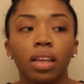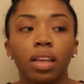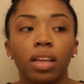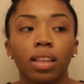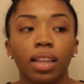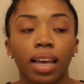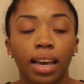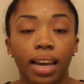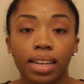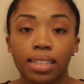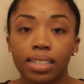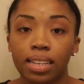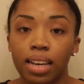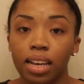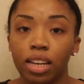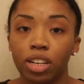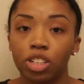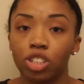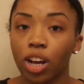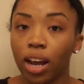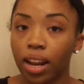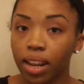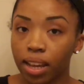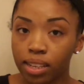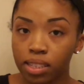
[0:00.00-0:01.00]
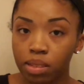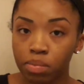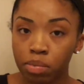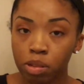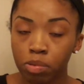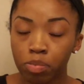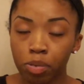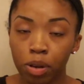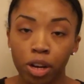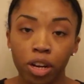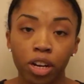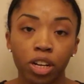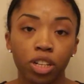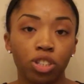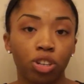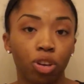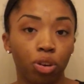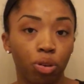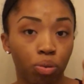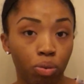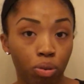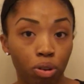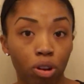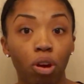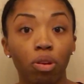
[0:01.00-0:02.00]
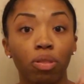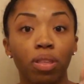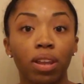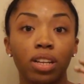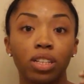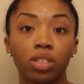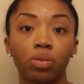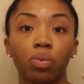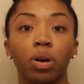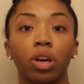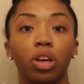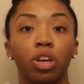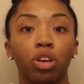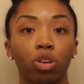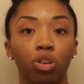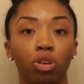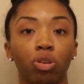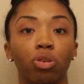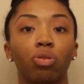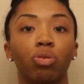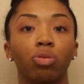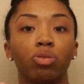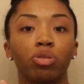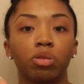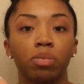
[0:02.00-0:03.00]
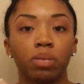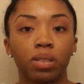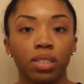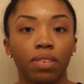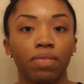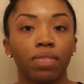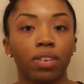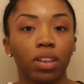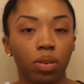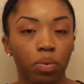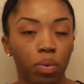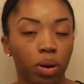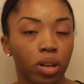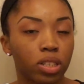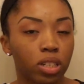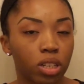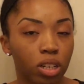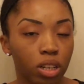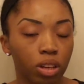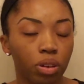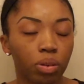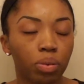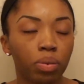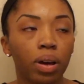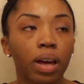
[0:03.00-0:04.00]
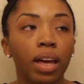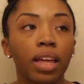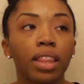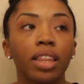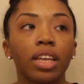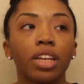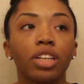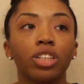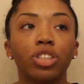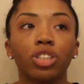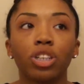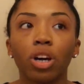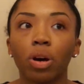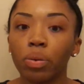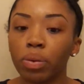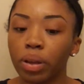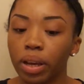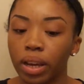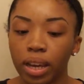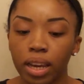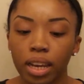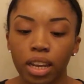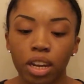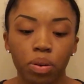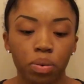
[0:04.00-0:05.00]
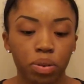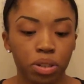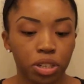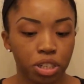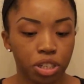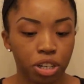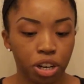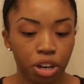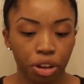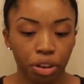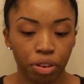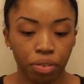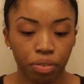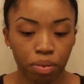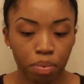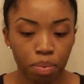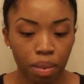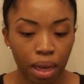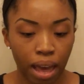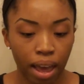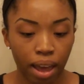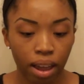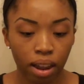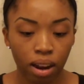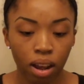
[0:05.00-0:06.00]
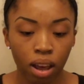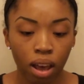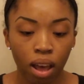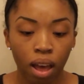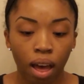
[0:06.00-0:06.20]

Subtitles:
like I said, try to get some experience so you know that it's what you specifically want to do. Then don't let anyone deter you from that.